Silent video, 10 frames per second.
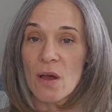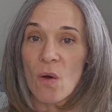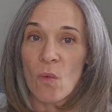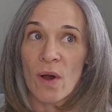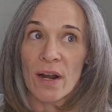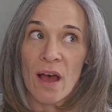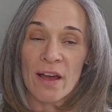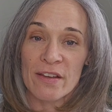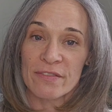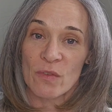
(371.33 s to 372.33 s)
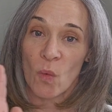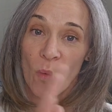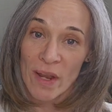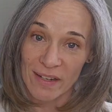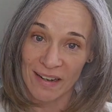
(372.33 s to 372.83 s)
what I've
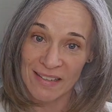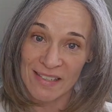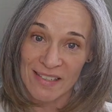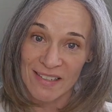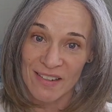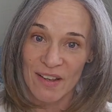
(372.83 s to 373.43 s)
witnessed